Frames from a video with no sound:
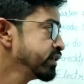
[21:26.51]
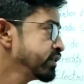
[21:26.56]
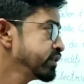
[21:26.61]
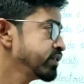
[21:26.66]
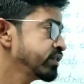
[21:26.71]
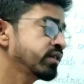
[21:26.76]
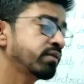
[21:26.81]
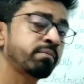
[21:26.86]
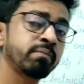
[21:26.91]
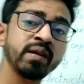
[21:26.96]

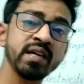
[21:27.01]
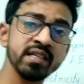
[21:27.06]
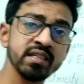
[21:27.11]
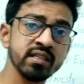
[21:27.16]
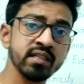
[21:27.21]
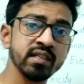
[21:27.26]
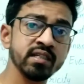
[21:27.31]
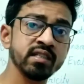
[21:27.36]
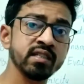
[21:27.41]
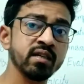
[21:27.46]
So the best
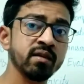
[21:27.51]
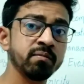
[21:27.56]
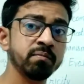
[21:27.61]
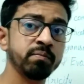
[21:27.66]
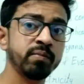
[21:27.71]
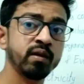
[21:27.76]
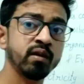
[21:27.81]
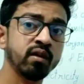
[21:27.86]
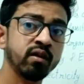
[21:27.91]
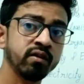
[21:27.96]

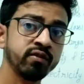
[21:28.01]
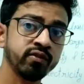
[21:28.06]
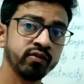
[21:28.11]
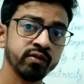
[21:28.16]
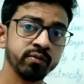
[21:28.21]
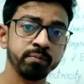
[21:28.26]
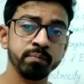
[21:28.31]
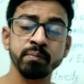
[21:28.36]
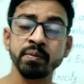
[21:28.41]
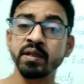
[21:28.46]
example of
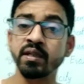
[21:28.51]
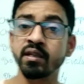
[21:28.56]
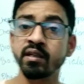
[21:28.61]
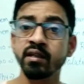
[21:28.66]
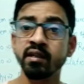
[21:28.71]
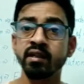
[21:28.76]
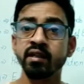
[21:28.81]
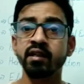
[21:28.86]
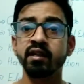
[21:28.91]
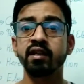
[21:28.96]
pea,
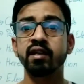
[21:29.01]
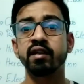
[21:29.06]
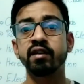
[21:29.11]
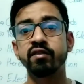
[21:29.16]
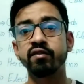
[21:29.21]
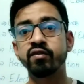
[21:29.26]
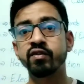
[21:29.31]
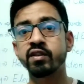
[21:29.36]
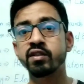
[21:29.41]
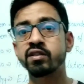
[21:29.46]
in
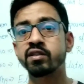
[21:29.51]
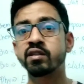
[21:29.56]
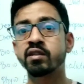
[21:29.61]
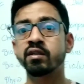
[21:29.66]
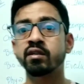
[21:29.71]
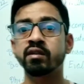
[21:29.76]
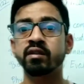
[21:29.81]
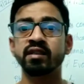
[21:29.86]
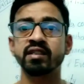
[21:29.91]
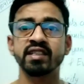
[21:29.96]
which
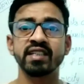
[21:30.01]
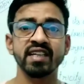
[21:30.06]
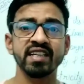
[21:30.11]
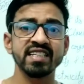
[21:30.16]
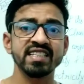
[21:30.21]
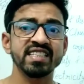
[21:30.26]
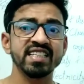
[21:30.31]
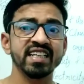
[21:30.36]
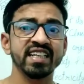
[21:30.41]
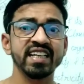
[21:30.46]
there
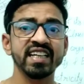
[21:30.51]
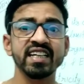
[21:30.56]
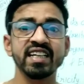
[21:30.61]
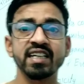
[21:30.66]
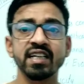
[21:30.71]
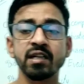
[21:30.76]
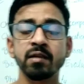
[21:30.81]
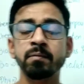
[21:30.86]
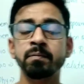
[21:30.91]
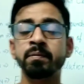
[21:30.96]
is a
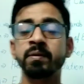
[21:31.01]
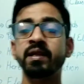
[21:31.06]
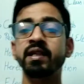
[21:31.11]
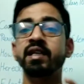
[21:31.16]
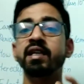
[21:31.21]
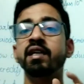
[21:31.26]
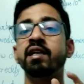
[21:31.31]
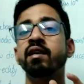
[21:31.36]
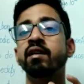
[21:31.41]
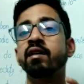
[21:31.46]
wrinkle pea